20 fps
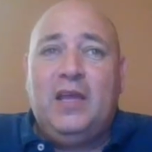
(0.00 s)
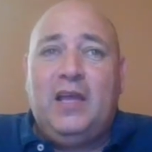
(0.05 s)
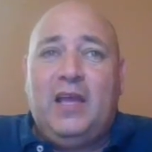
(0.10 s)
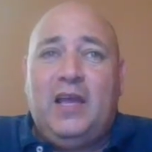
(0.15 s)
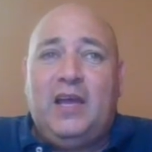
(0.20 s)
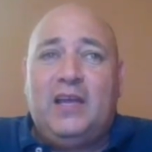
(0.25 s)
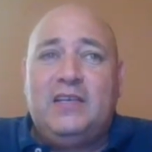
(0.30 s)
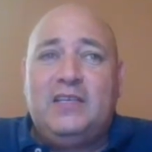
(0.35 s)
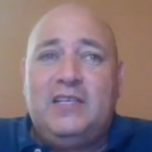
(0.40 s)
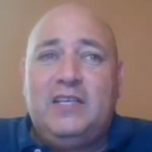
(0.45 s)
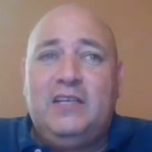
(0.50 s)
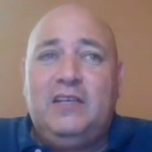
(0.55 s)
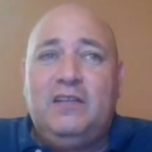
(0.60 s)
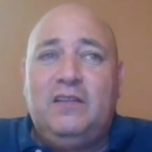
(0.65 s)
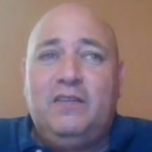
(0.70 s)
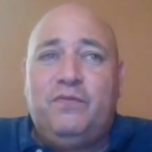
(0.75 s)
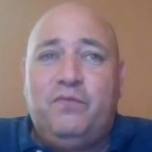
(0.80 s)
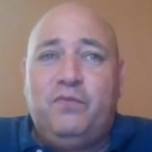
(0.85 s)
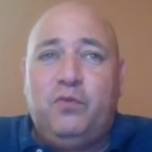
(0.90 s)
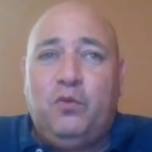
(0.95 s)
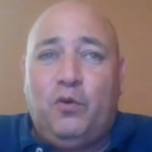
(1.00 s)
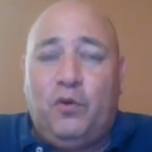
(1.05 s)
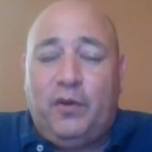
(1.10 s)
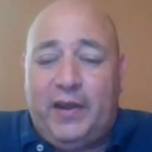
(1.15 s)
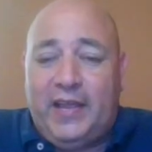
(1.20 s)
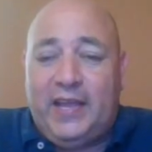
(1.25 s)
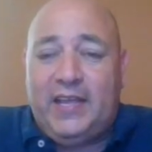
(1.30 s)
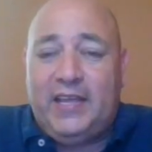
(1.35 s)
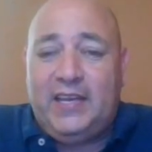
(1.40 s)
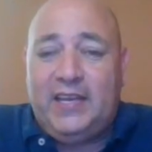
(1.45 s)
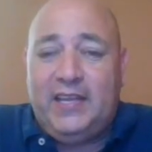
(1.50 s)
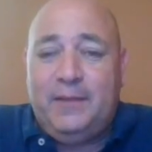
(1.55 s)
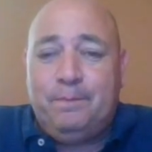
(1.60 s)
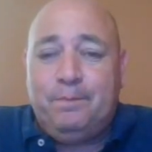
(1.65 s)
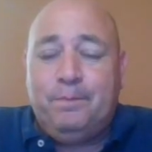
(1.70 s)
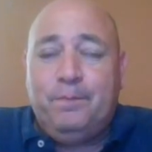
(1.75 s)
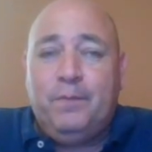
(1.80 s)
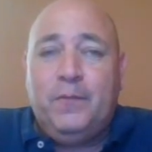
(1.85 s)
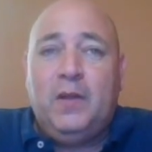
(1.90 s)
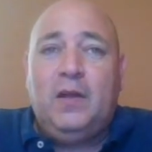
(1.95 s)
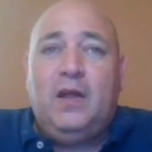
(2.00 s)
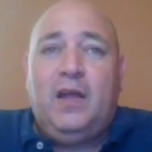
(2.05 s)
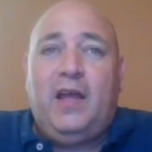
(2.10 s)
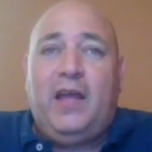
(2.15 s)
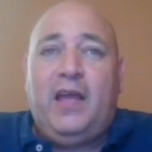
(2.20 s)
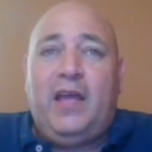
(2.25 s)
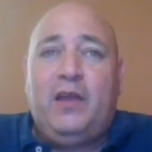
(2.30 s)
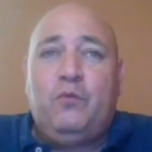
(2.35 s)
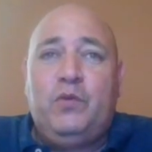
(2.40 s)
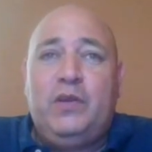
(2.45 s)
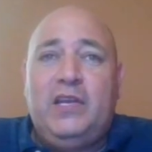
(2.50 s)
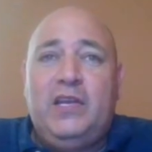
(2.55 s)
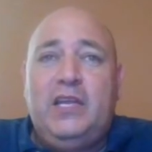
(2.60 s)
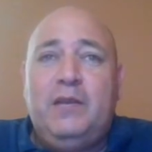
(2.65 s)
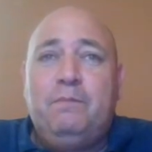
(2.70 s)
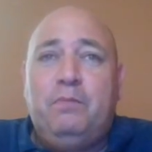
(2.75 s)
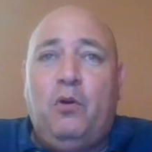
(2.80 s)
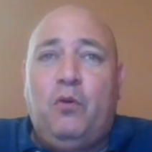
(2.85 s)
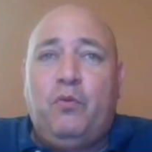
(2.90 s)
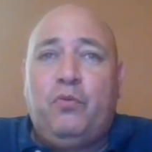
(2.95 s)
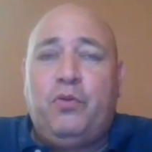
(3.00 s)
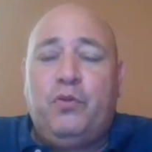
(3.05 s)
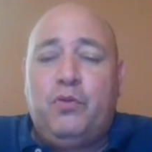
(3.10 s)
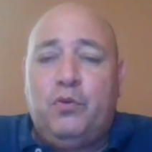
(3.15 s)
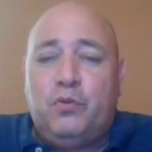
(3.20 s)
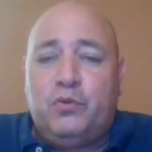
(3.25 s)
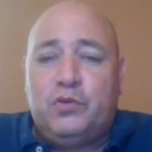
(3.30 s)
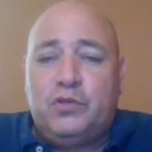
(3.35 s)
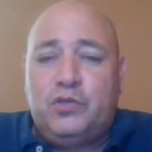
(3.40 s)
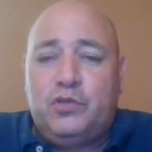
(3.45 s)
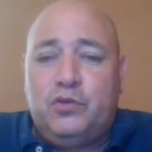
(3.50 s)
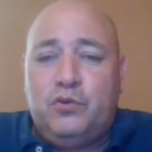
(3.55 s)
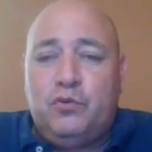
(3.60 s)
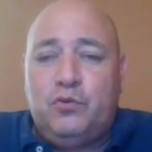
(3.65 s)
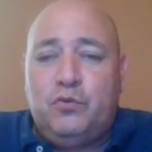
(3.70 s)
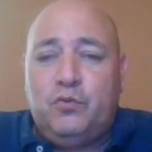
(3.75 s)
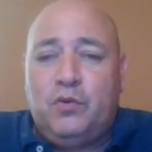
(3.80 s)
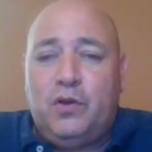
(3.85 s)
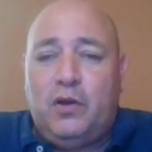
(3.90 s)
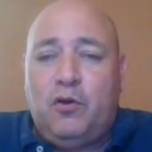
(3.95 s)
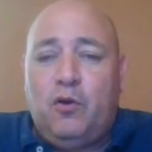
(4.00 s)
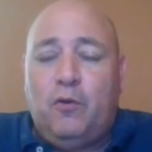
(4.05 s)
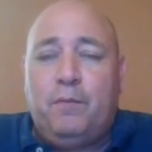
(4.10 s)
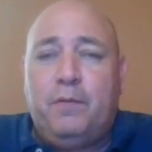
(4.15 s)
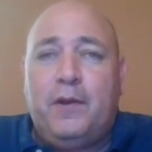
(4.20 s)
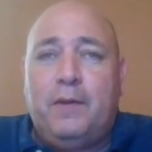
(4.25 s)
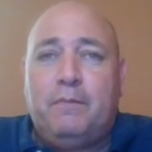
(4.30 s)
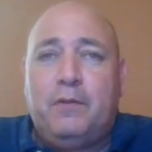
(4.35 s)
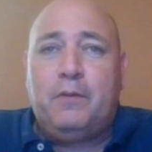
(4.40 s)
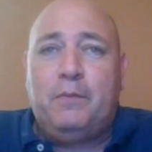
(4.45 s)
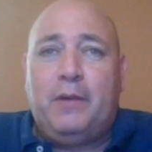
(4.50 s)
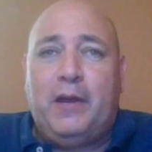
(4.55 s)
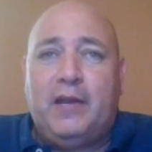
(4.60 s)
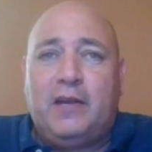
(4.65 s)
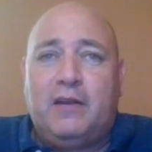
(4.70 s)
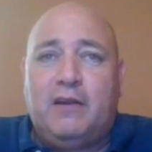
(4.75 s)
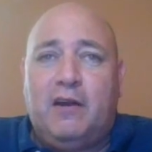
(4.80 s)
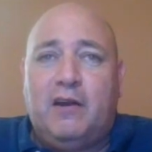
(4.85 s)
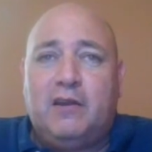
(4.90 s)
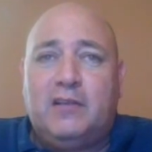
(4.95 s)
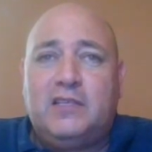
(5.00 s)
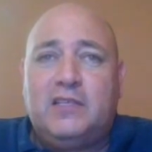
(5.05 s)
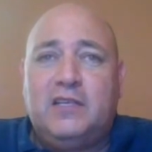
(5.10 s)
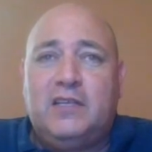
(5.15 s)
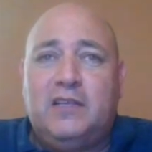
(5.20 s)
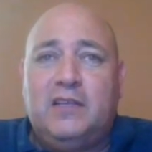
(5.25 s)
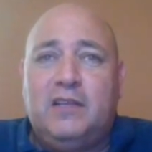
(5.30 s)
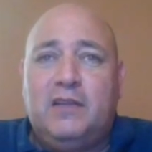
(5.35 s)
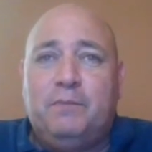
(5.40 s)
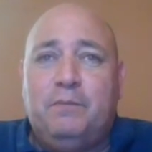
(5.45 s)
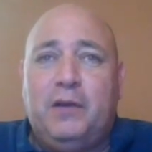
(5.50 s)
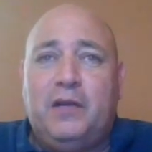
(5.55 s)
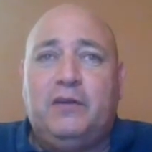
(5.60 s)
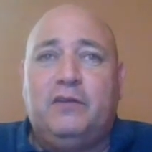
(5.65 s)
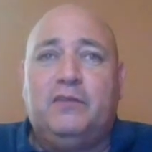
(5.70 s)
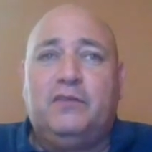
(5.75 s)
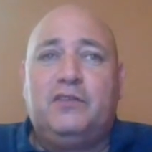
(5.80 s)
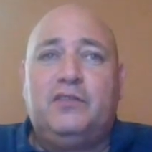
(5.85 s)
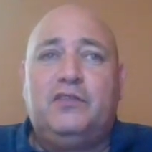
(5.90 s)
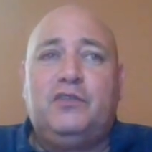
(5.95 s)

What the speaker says: until floor 80. And we need both of those to open up mine carts in the bundles.